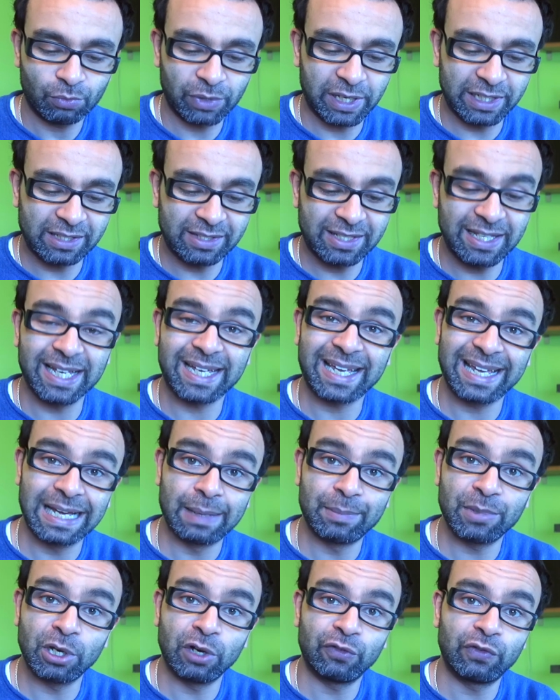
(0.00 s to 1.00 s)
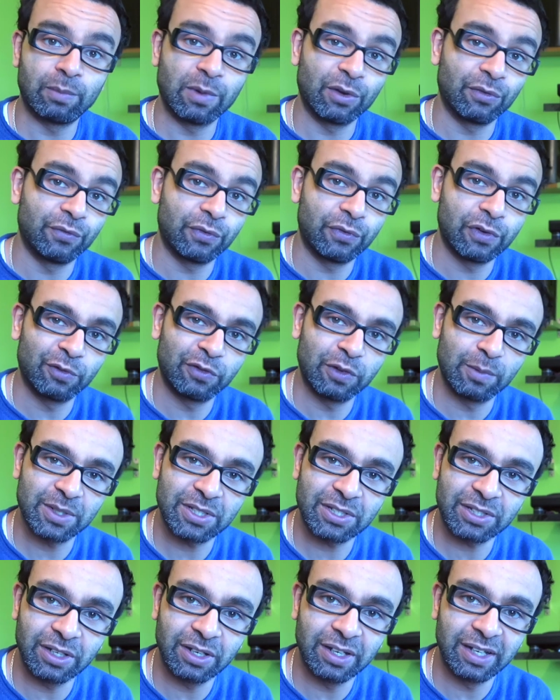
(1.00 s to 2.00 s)
We get to see a cameo from a
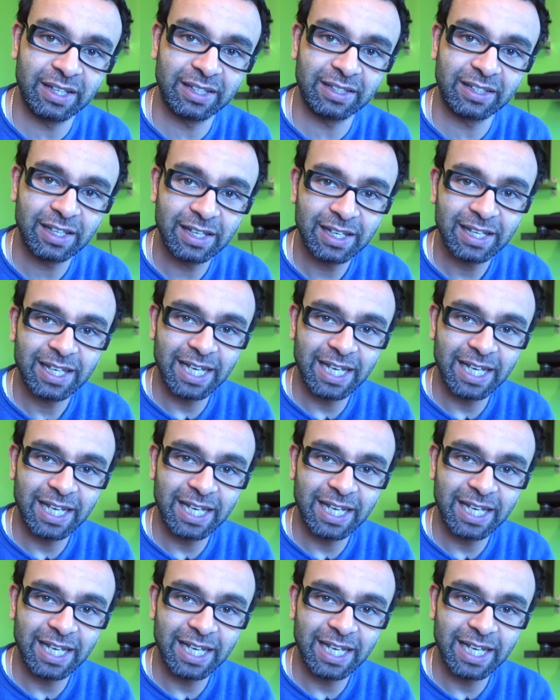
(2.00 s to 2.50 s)
certain